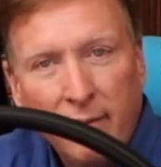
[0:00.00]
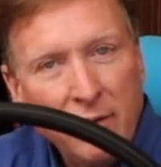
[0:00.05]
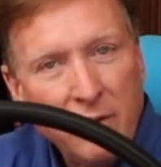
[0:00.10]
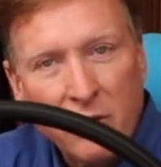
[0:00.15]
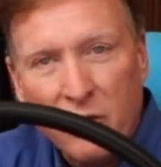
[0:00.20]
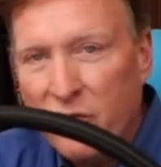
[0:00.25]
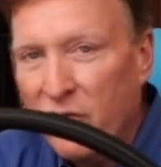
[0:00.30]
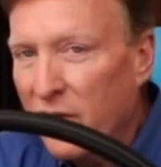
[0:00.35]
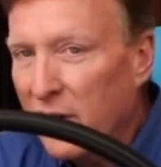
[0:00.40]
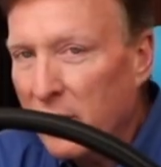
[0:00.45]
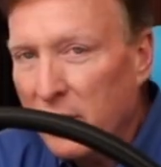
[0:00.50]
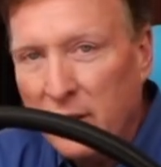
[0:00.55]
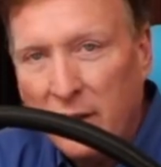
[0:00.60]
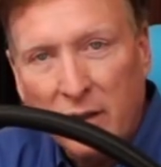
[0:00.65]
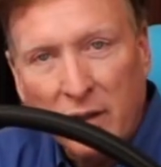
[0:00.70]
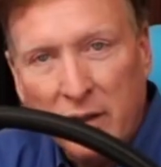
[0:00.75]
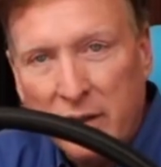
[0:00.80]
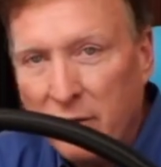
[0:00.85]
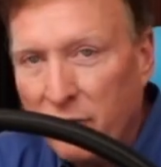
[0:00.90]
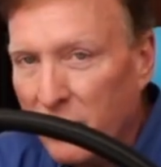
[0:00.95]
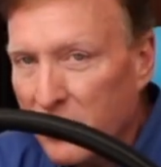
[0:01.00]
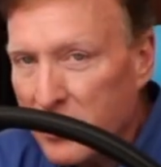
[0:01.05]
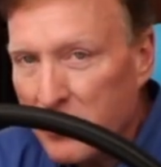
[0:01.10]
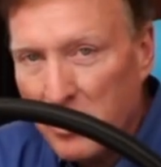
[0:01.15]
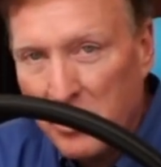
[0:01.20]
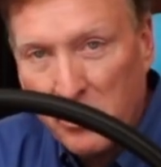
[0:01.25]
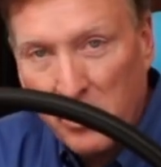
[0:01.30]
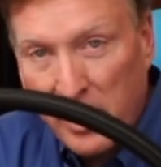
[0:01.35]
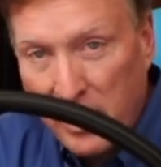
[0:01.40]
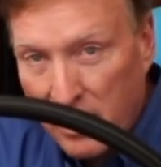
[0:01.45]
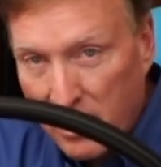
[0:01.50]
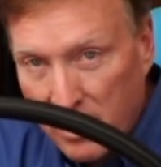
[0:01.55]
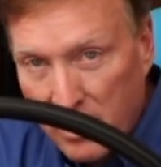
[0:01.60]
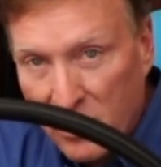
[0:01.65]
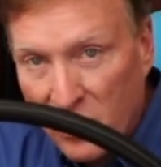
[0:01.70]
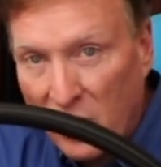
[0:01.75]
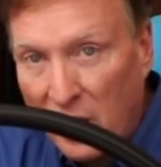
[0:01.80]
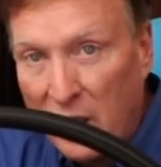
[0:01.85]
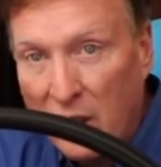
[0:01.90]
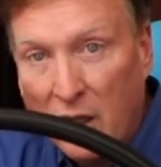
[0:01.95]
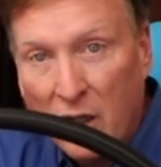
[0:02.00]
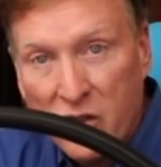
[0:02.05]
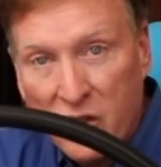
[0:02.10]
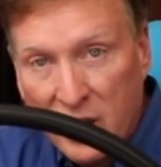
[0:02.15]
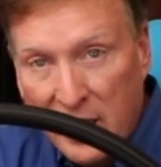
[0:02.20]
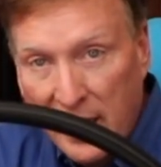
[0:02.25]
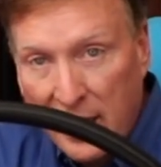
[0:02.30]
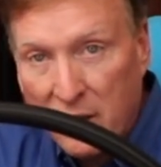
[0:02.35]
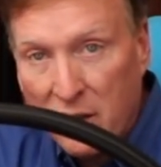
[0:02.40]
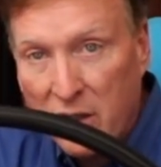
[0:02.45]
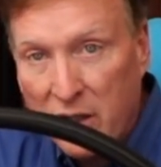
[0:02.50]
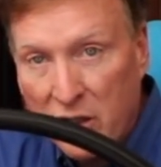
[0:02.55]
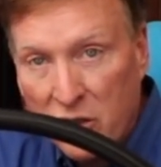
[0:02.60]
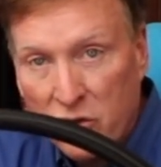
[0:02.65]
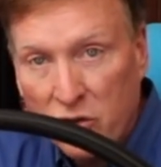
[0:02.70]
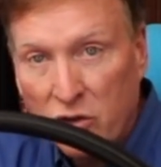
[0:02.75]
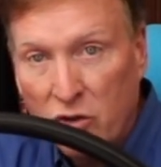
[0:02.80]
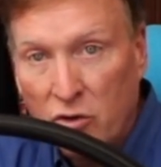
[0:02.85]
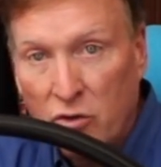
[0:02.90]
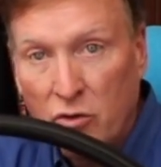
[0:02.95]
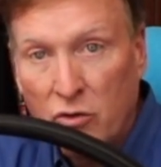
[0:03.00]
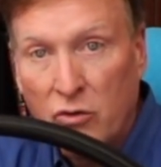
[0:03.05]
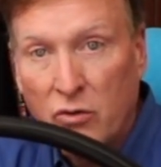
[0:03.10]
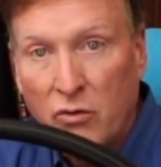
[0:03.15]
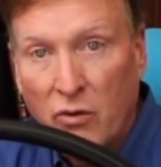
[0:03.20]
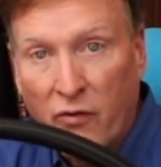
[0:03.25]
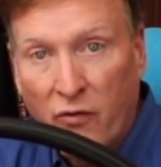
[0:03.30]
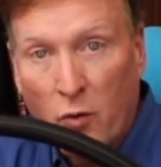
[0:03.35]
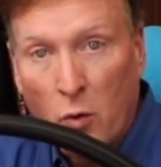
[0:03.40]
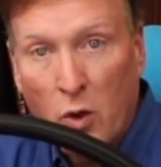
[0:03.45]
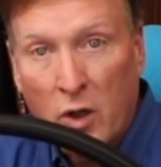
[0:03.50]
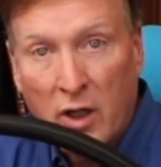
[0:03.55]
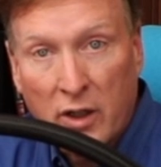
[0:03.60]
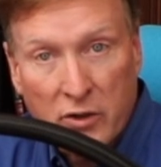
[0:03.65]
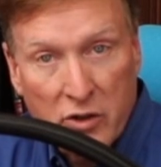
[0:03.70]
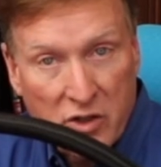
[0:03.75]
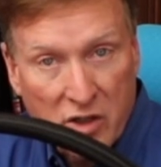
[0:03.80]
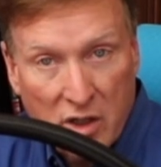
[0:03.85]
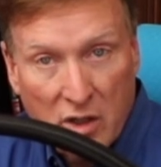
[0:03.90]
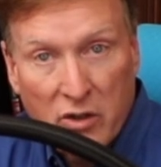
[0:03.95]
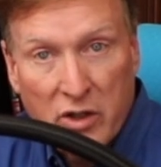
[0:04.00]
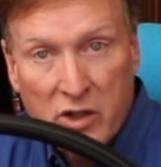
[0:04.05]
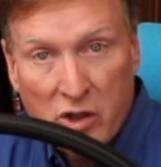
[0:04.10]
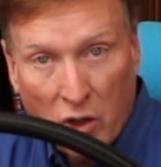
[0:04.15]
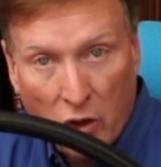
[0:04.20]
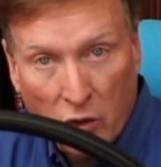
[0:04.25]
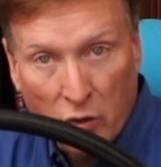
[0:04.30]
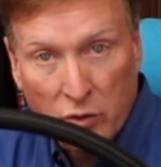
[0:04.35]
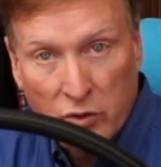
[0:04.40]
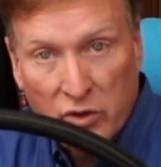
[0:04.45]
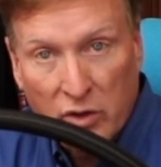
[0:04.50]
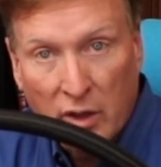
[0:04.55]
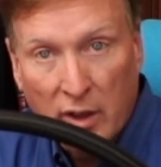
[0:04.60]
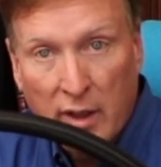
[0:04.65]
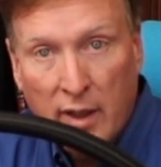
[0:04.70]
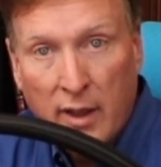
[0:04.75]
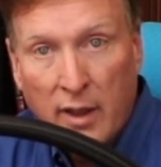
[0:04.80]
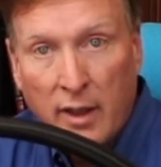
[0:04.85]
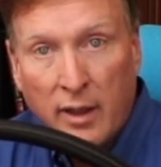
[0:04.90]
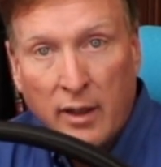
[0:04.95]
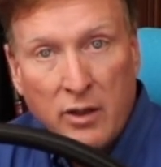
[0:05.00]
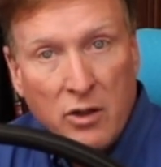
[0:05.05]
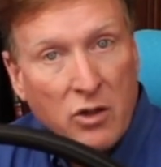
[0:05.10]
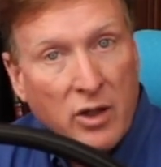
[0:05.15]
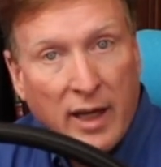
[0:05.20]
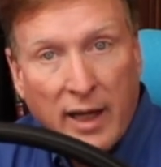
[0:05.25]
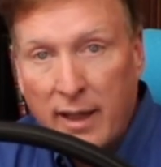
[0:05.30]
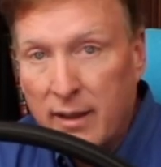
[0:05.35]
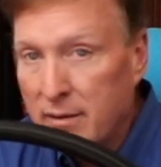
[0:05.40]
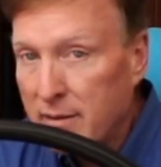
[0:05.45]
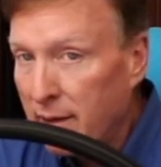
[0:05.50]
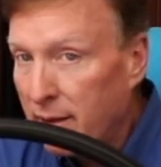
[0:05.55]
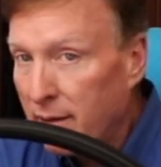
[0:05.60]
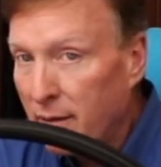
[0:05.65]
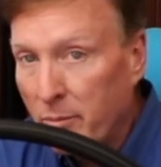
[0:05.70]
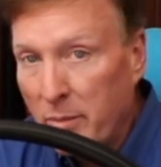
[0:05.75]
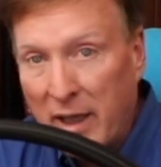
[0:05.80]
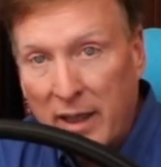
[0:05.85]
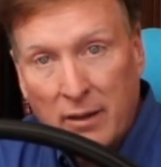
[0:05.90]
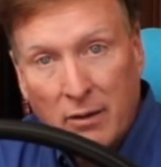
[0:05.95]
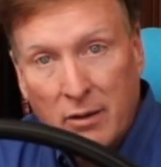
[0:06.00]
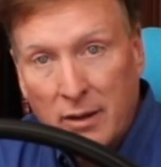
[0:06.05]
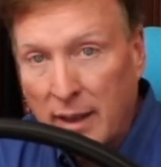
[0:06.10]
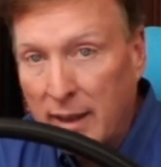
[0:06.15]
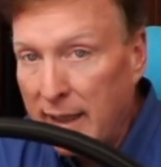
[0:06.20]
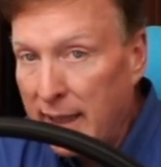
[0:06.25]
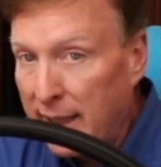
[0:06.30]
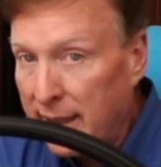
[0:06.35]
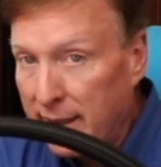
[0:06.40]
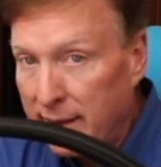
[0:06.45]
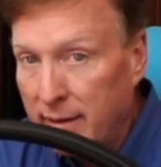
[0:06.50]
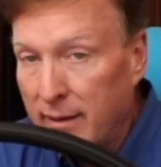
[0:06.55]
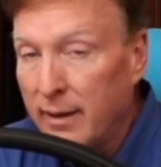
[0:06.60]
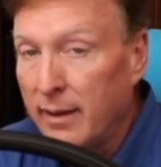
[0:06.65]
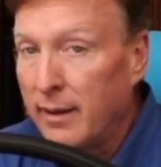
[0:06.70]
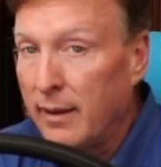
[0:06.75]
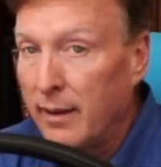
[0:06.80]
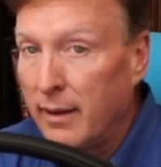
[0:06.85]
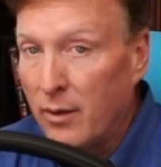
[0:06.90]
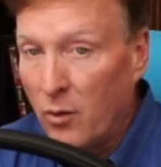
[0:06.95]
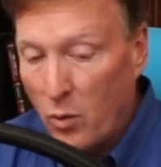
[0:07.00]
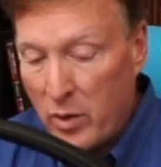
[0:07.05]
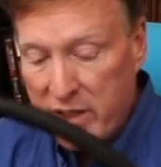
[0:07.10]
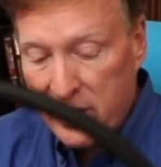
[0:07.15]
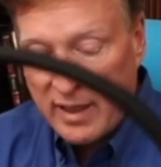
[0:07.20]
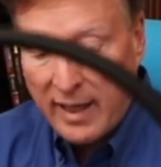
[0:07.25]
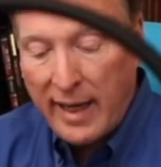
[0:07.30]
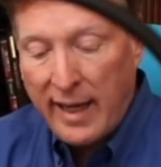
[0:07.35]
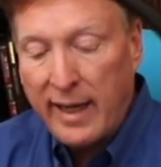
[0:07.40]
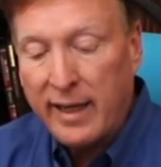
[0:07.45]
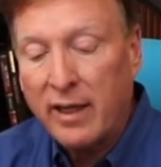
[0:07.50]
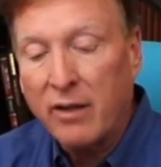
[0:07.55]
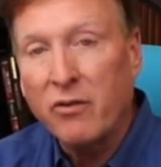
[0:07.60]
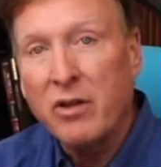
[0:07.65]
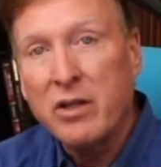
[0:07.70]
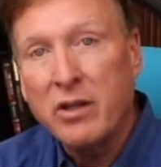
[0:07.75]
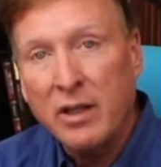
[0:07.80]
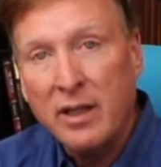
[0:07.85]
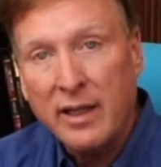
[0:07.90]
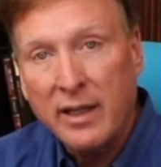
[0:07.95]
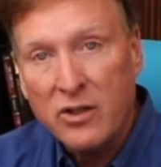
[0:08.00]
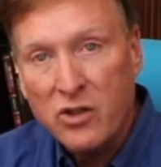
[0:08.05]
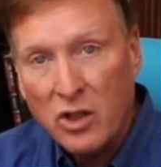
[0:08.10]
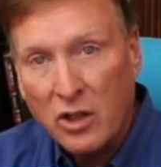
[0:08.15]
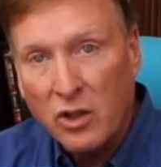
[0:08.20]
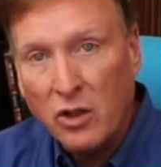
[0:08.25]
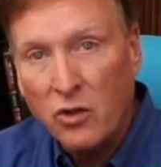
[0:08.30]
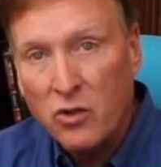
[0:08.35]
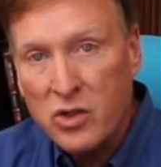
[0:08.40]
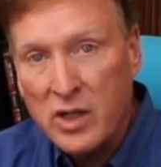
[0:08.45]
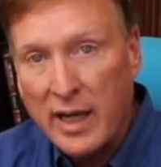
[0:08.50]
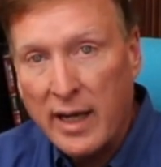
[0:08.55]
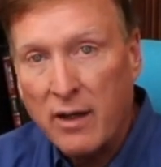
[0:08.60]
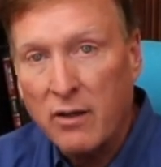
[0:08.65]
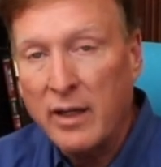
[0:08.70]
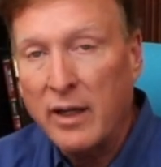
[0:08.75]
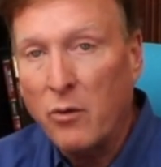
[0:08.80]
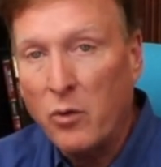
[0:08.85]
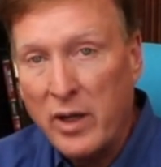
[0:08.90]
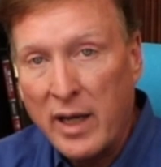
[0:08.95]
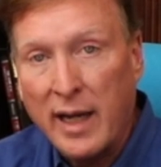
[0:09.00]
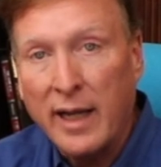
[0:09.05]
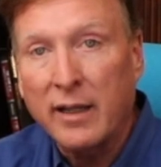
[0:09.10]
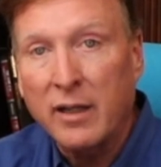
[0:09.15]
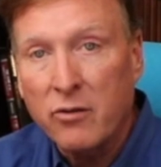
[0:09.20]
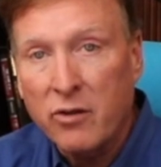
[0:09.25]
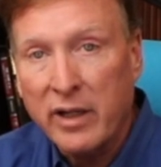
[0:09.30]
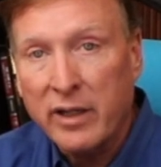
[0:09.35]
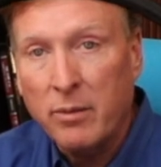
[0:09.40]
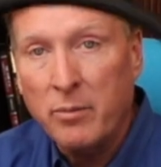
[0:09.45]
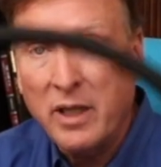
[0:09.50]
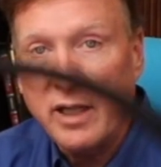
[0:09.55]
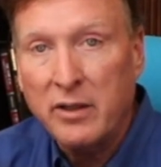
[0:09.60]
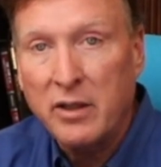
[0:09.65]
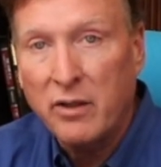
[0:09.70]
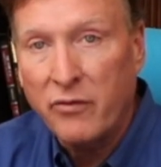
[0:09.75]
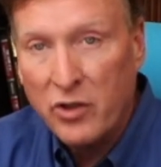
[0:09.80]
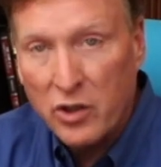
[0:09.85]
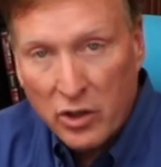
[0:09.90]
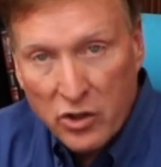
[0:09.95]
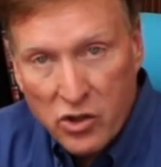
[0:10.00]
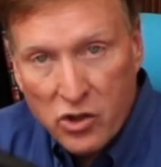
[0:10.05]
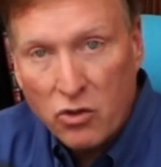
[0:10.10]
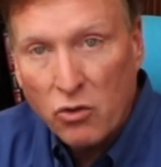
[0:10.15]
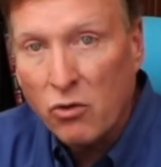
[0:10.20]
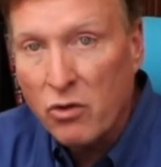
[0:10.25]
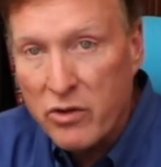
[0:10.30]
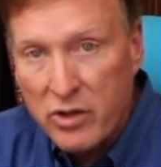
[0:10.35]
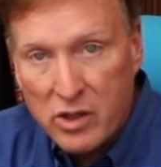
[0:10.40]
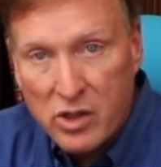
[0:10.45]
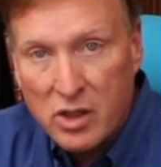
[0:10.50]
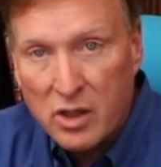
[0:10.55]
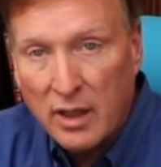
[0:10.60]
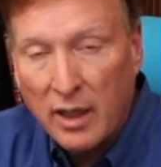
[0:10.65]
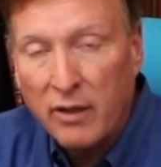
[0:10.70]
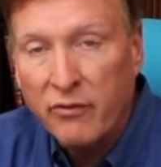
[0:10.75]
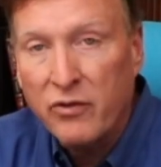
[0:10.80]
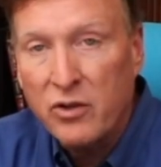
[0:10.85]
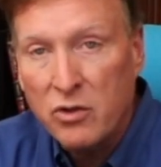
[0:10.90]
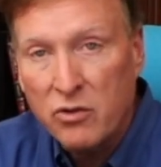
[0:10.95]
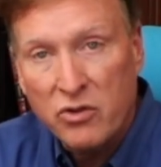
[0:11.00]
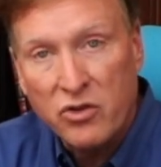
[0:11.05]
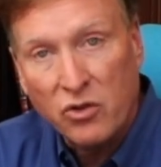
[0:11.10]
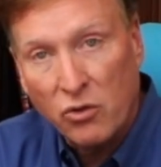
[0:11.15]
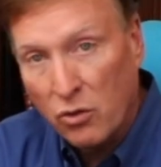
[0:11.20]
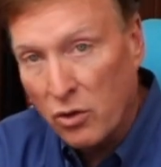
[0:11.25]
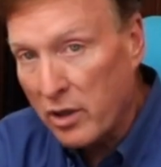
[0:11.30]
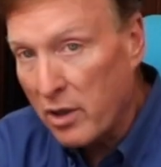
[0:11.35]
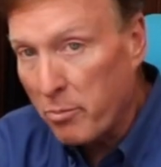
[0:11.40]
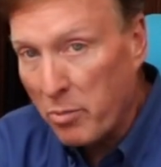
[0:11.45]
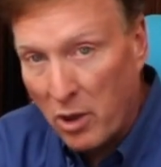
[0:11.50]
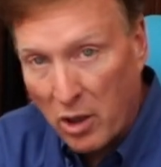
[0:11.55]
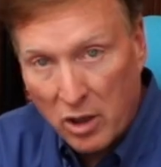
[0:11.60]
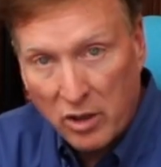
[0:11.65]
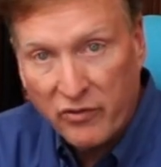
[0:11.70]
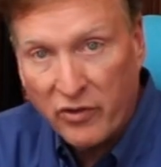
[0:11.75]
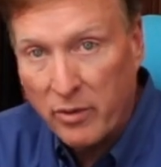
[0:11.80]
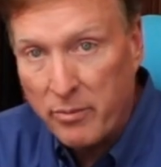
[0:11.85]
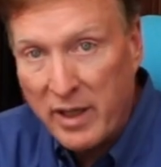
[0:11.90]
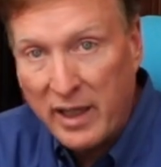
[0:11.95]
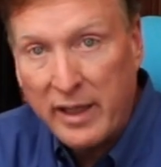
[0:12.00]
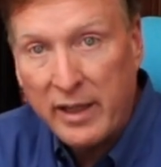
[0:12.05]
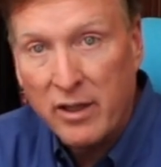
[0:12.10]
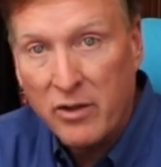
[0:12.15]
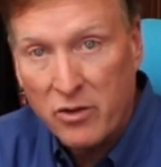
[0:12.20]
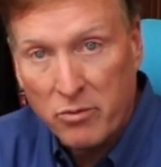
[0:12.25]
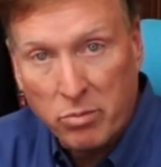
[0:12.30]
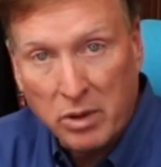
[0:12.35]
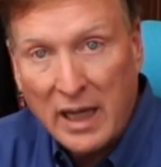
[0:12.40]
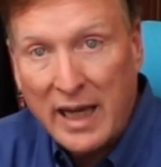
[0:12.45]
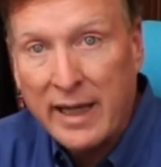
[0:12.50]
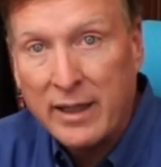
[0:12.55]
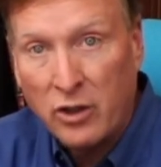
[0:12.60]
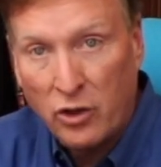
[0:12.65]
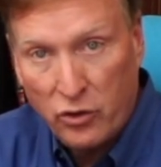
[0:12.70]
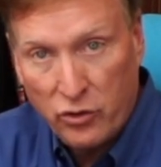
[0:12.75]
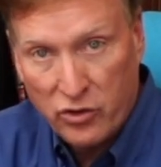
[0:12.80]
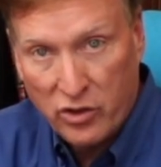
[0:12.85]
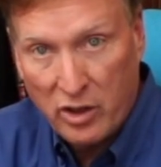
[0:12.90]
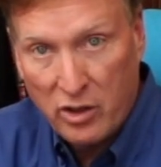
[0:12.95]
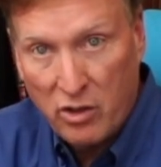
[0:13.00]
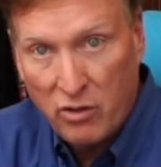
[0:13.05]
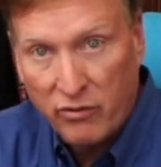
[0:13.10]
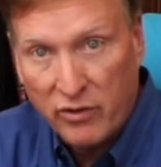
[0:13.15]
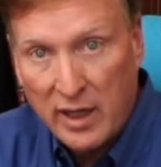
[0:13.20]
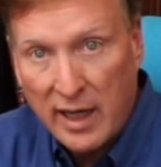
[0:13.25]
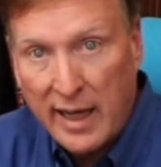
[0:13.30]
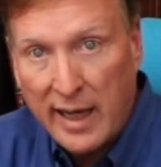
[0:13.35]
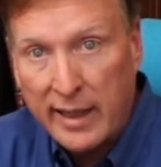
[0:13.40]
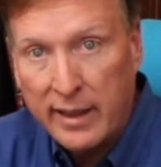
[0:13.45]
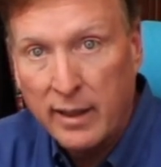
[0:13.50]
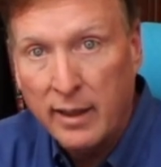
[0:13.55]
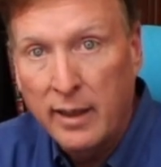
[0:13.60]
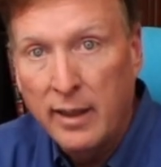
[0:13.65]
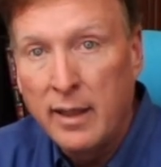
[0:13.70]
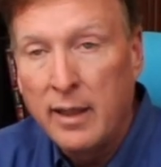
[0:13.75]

there's very little difference between this and our standard issue 400 series hose. You can't tell by looking at it We tag everything as it goes out, and we highly recommend that if you're going to store this stuff, you store it apart from any other black hose that you've got.